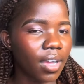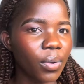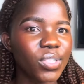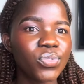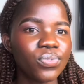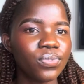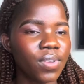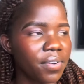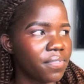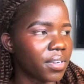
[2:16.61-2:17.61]
I was
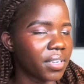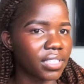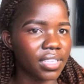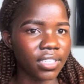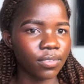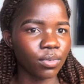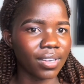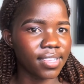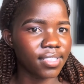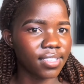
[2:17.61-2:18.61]
very, very excited for
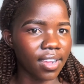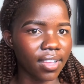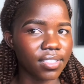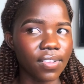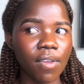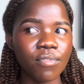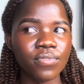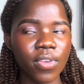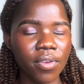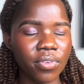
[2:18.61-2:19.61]
last year, guys.
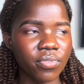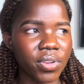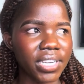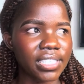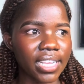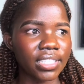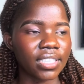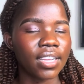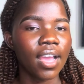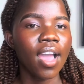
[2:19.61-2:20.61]
Very, very
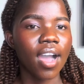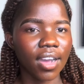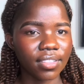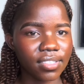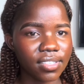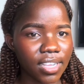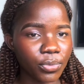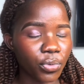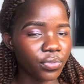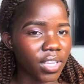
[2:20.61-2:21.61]
excited. At the
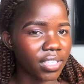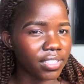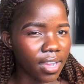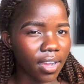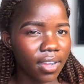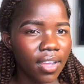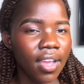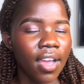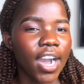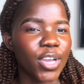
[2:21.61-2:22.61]
start of the year,
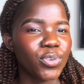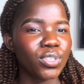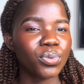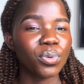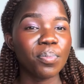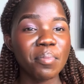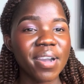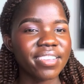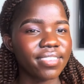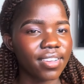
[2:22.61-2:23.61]
I knew it would be
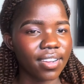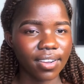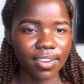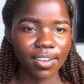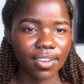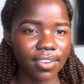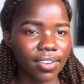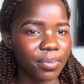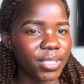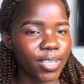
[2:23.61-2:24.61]
my year. And
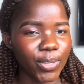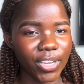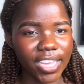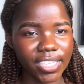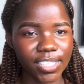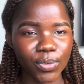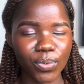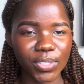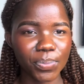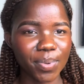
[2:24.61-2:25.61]
let me tell you guys, it
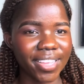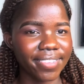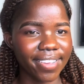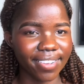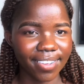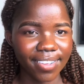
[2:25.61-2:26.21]
was my year.